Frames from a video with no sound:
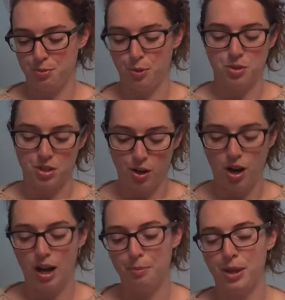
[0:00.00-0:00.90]
mostly the
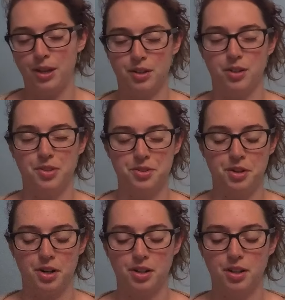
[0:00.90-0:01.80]
hot pink and not the
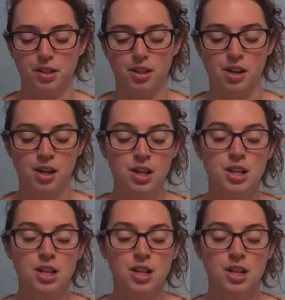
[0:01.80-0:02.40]
dark color.